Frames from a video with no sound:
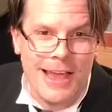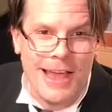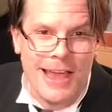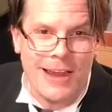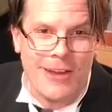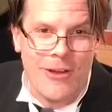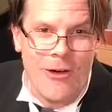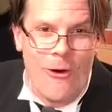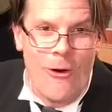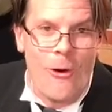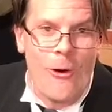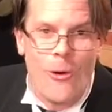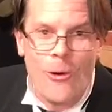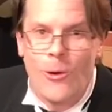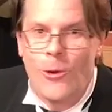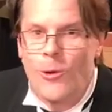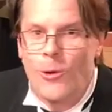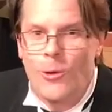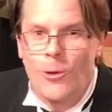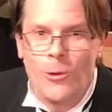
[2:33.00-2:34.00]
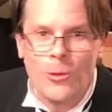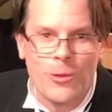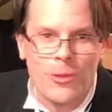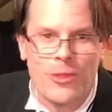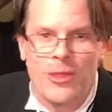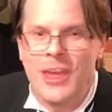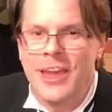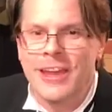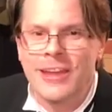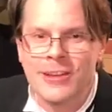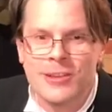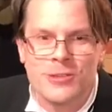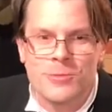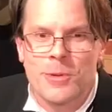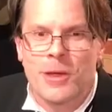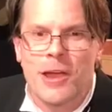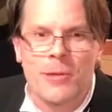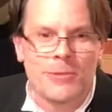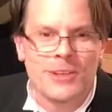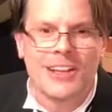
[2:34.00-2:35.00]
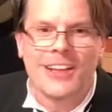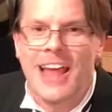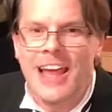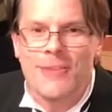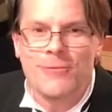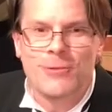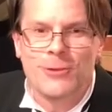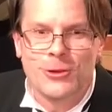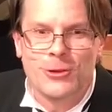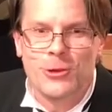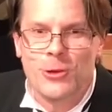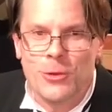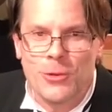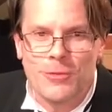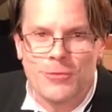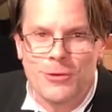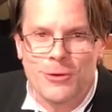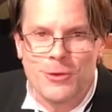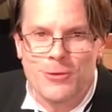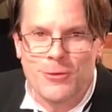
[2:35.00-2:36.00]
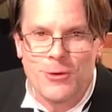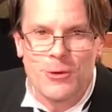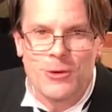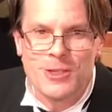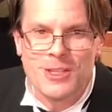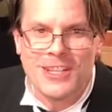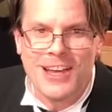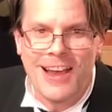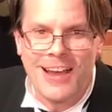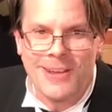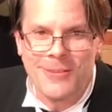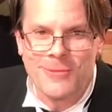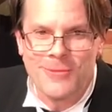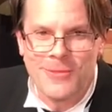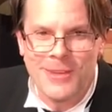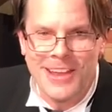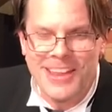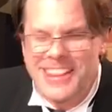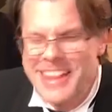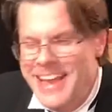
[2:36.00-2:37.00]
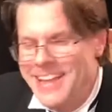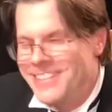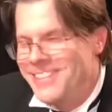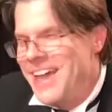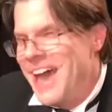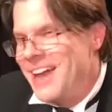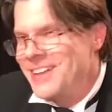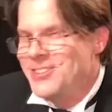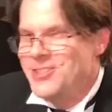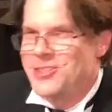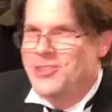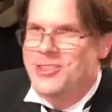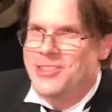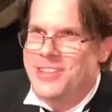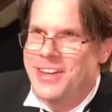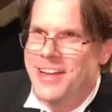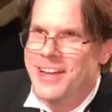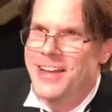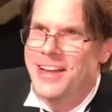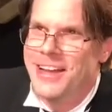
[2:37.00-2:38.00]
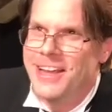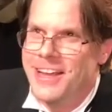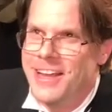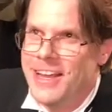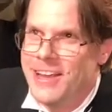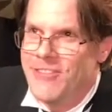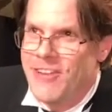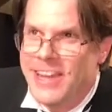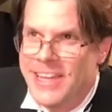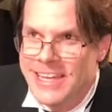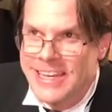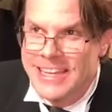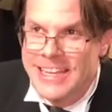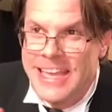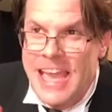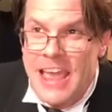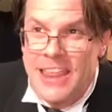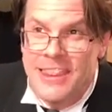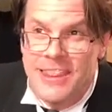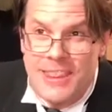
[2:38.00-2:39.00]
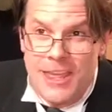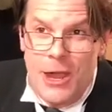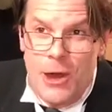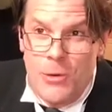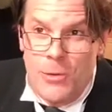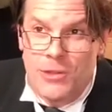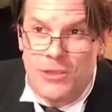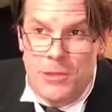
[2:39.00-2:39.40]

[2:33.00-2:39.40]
And all things become delightful to him for the first time. And that's, if I can get there